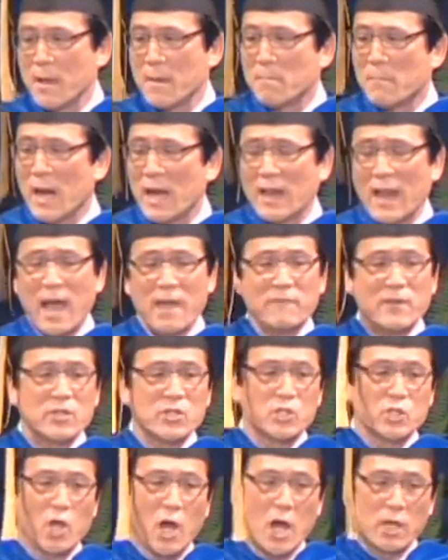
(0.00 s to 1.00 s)
My life has
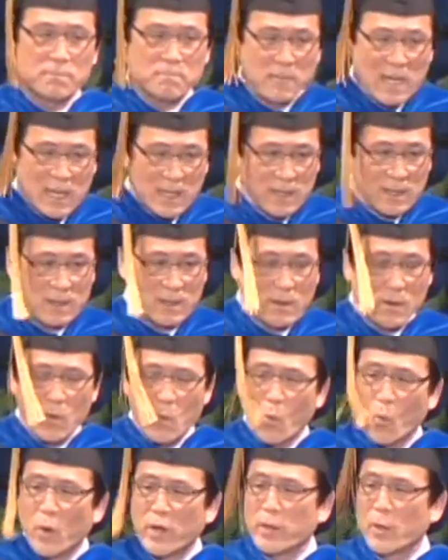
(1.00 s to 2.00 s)
taught me,
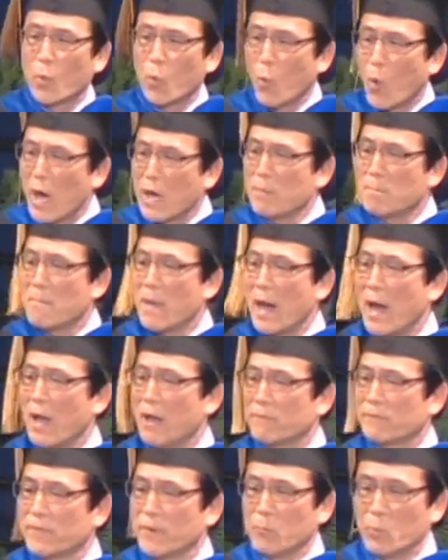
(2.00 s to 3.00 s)
whether 1 mile
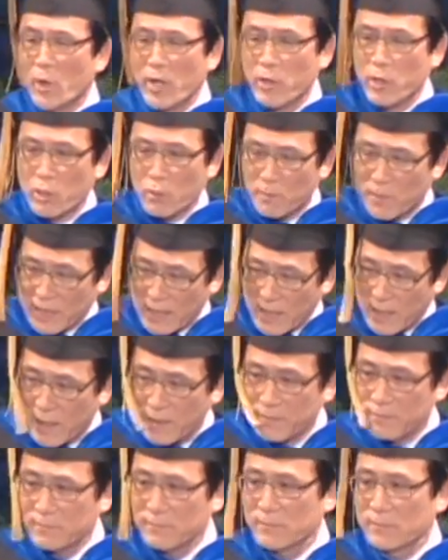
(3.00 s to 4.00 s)
from where you
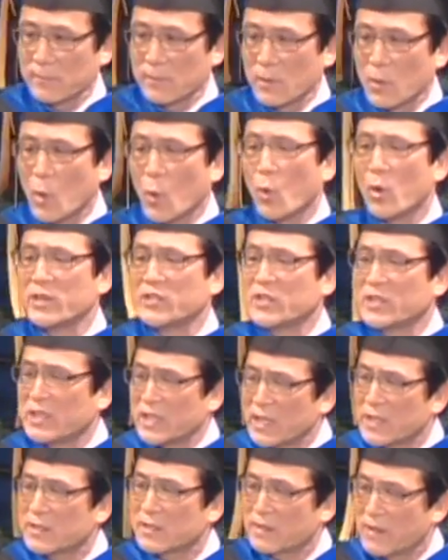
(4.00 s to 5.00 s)
began or
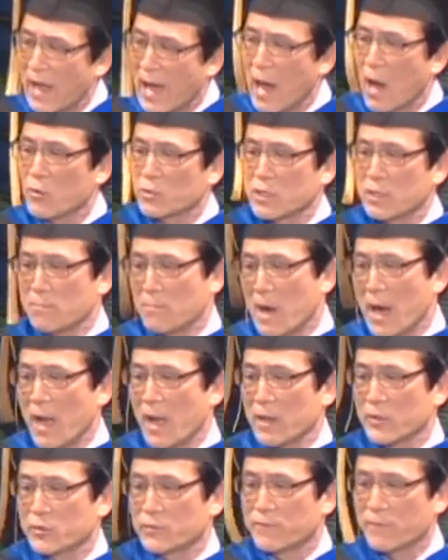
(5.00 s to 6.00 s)
6,000
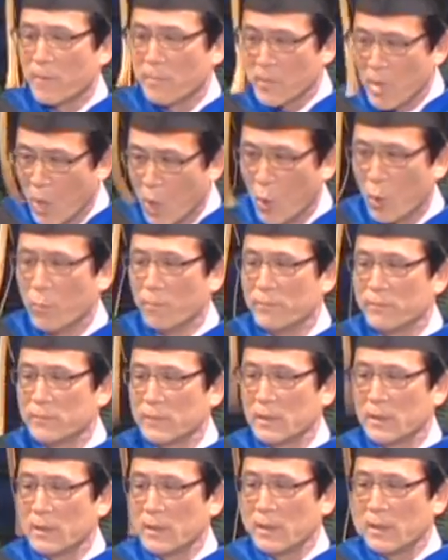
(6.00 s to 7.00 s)
miles from home,
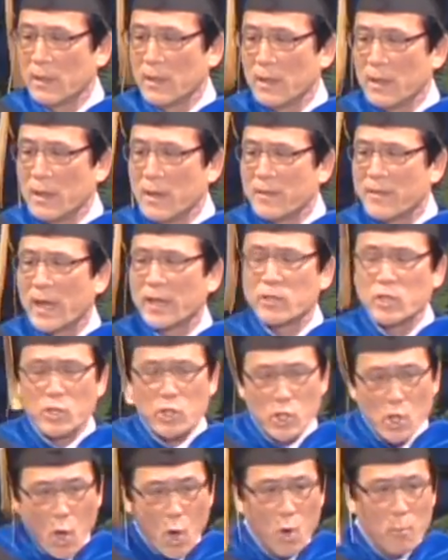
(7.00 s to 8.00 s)
that
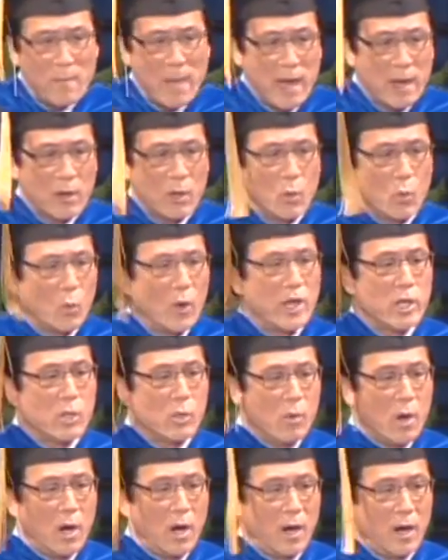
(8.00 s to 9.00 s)
no matter where
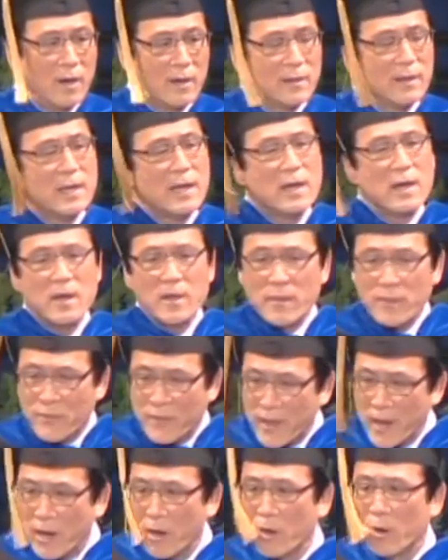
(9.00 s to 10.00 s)
you are,
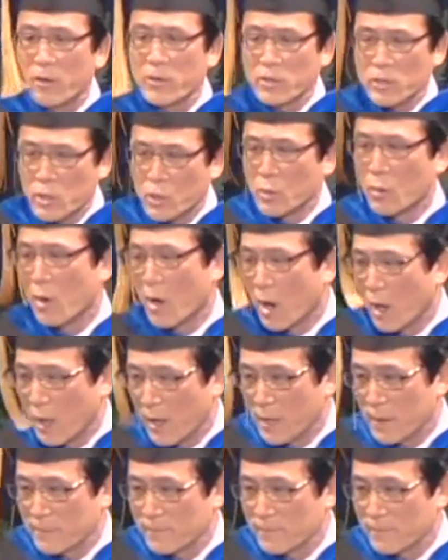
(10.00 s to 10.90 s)
there you are.